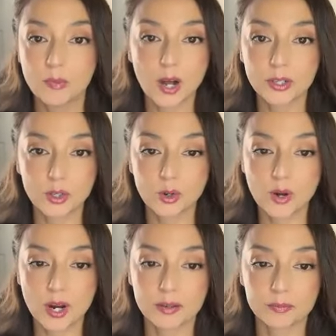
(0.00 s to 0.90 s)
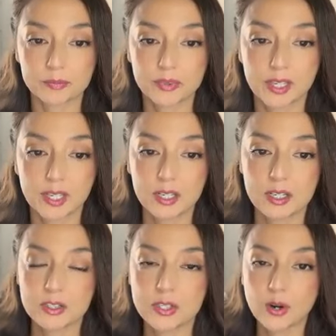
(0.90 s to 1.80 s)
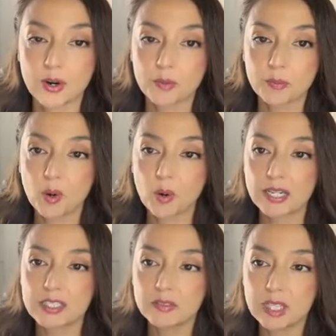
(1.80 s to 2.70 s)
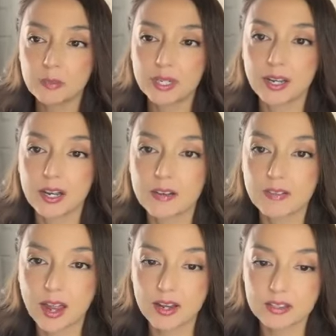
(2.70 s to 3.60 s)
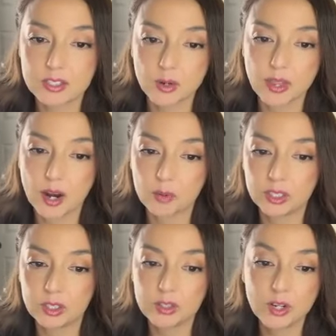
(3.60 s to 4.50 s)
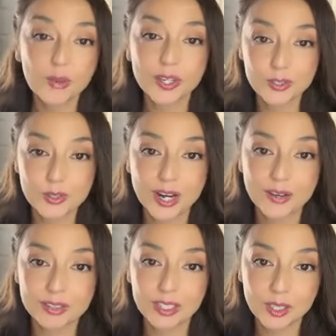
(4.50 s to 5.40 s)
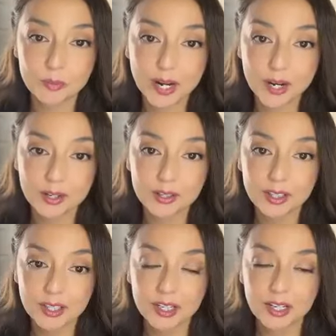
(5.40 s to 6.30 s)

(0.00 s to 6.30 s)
while you're away. So proactively be ahead of that, so that when you know that you do have a needy buyer,